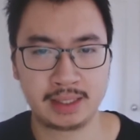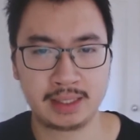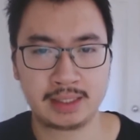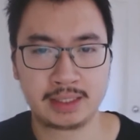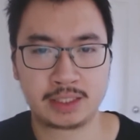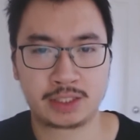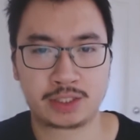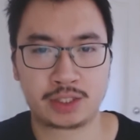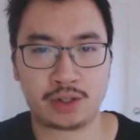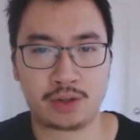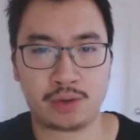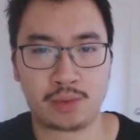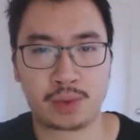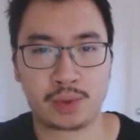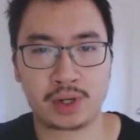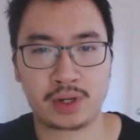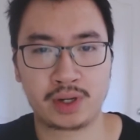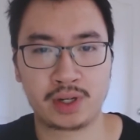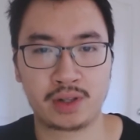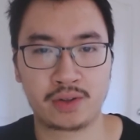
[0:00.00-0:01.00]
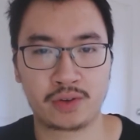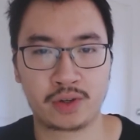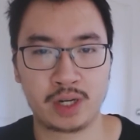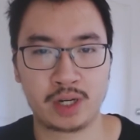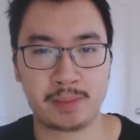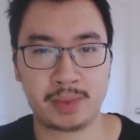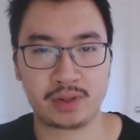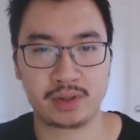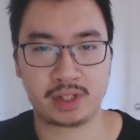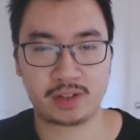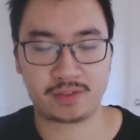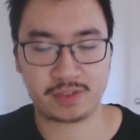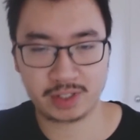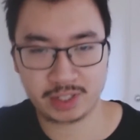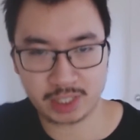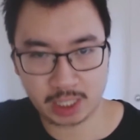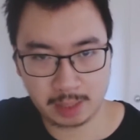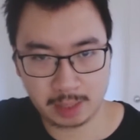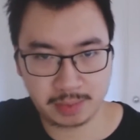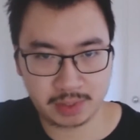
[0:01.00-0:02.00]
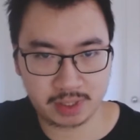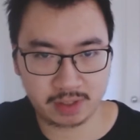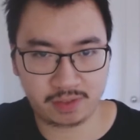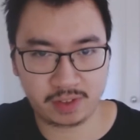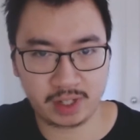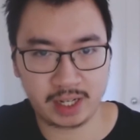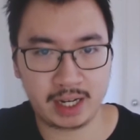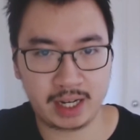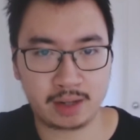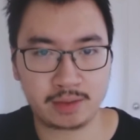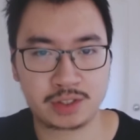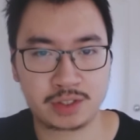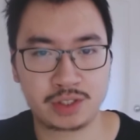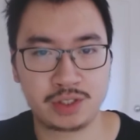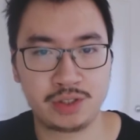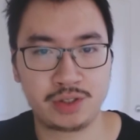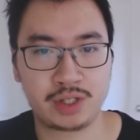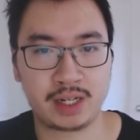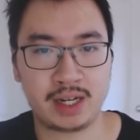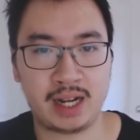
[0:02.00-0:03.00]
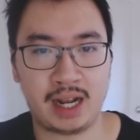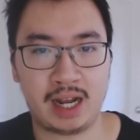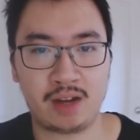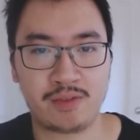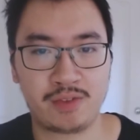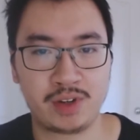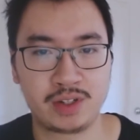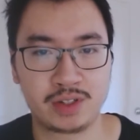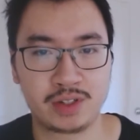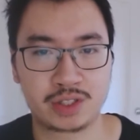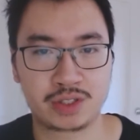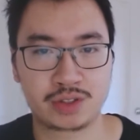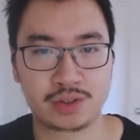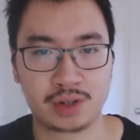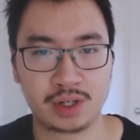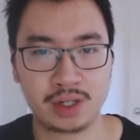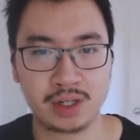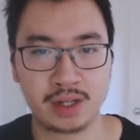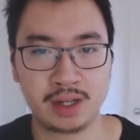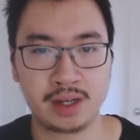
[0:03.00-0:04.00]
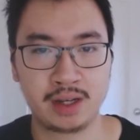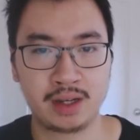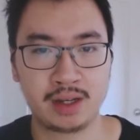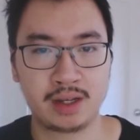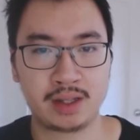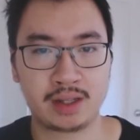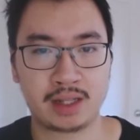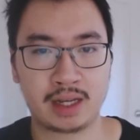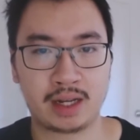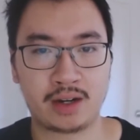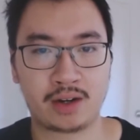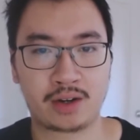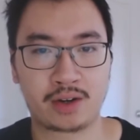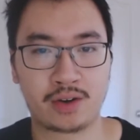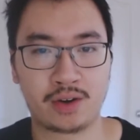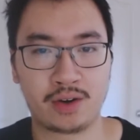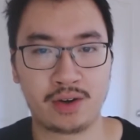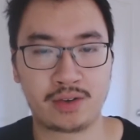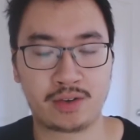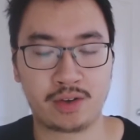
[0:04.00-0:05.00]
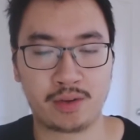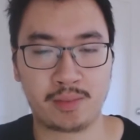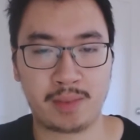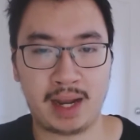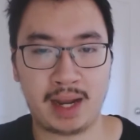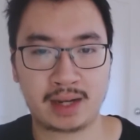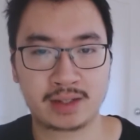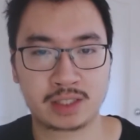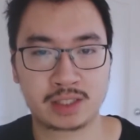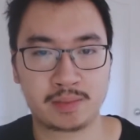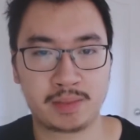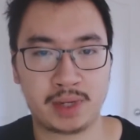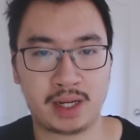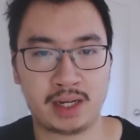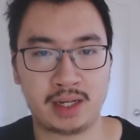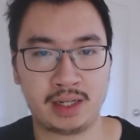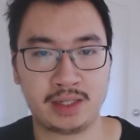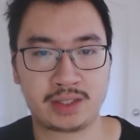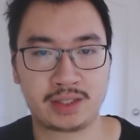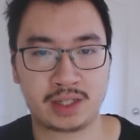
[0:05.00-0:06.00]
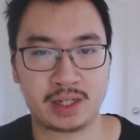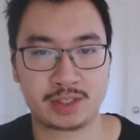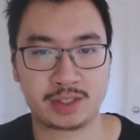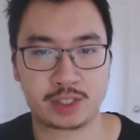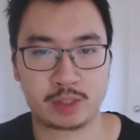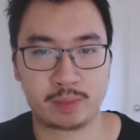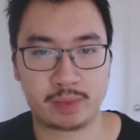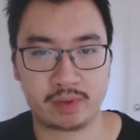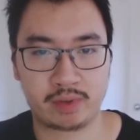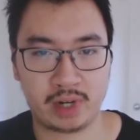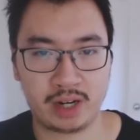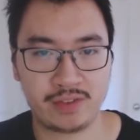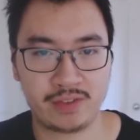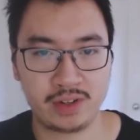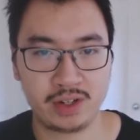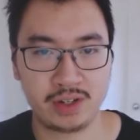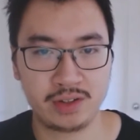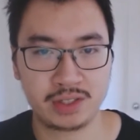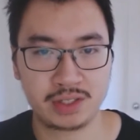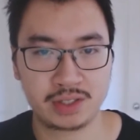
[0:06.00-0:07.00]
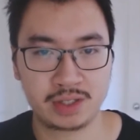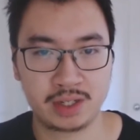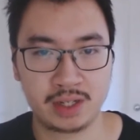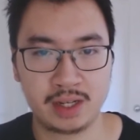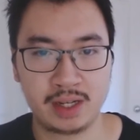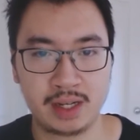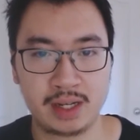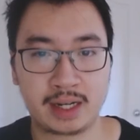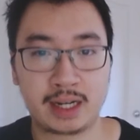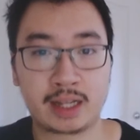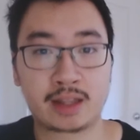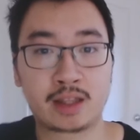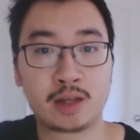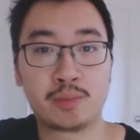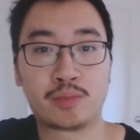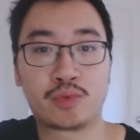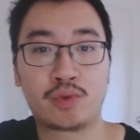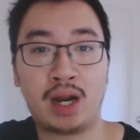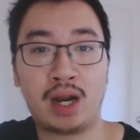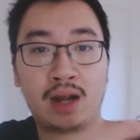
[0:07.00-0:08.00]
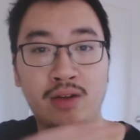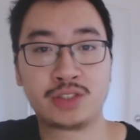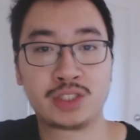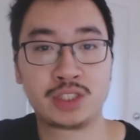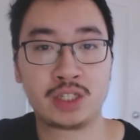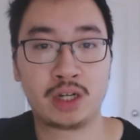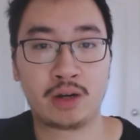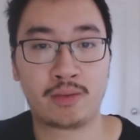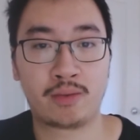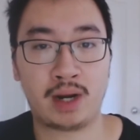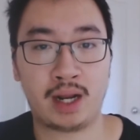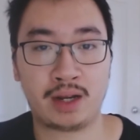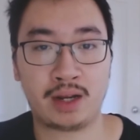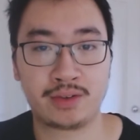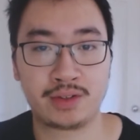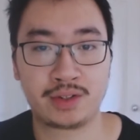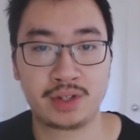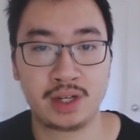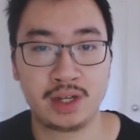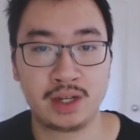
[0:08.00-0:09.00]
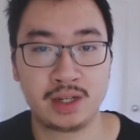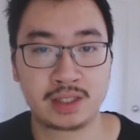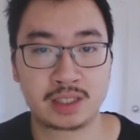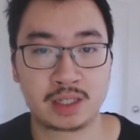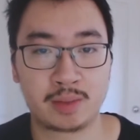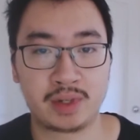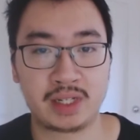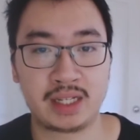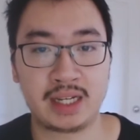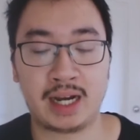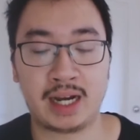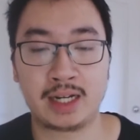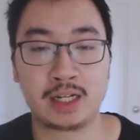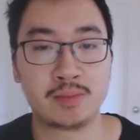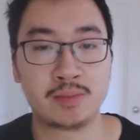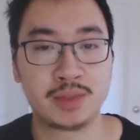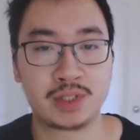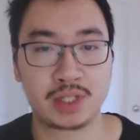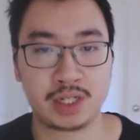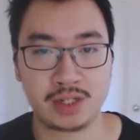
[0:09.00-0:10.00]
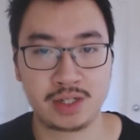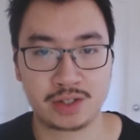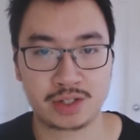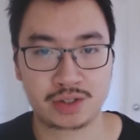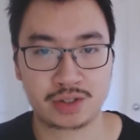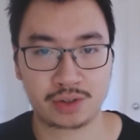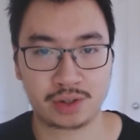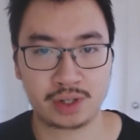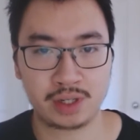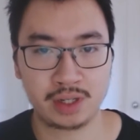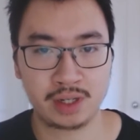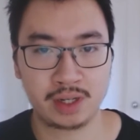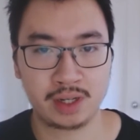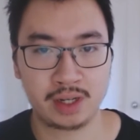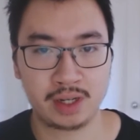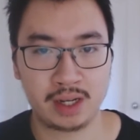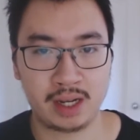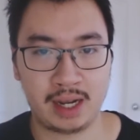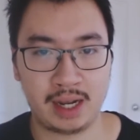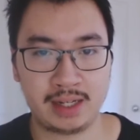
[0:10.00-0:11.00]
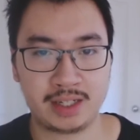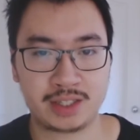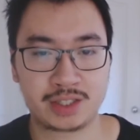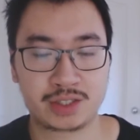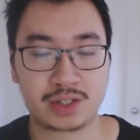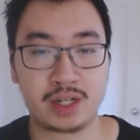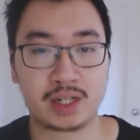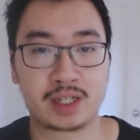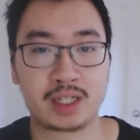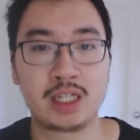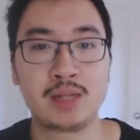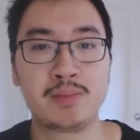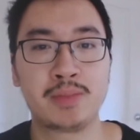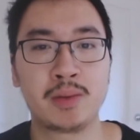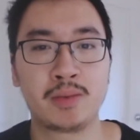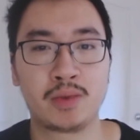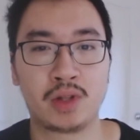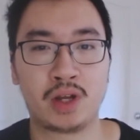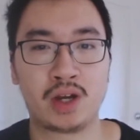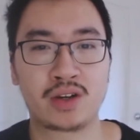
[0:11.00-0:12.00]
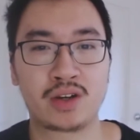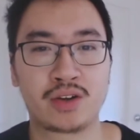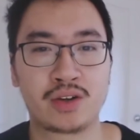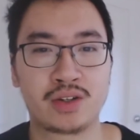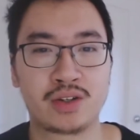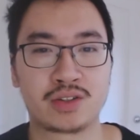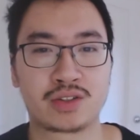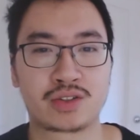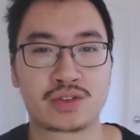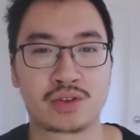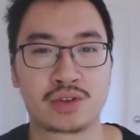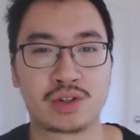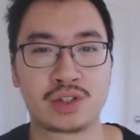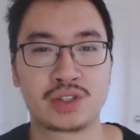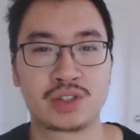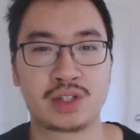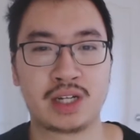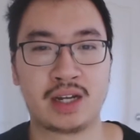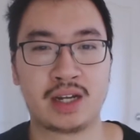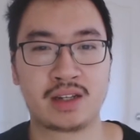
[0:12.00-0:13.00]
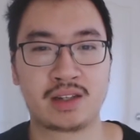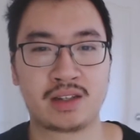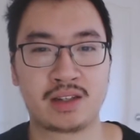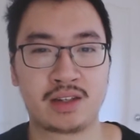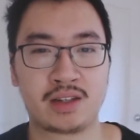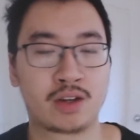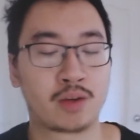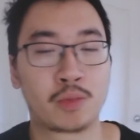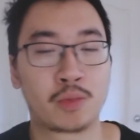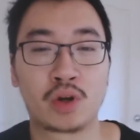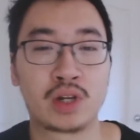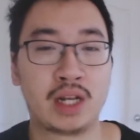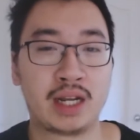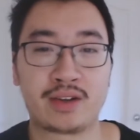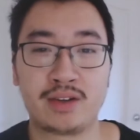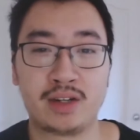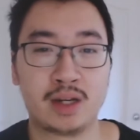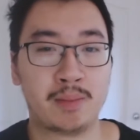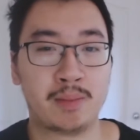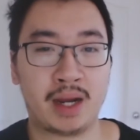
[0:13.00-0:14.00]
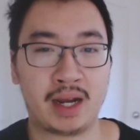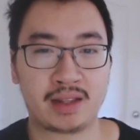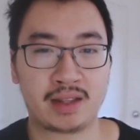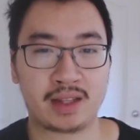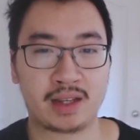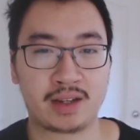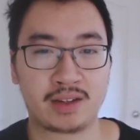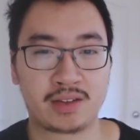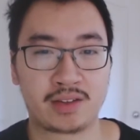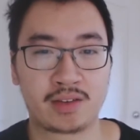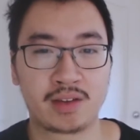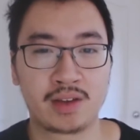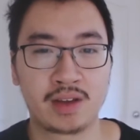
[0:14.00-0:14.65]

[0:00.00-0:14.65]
So we're going to learn about different types of layouts you can have in your store that are going to maximize customer revenues, get them browsing around some of the items in your store, and this is going to keep them longer in the store so that they're more likely to buy things.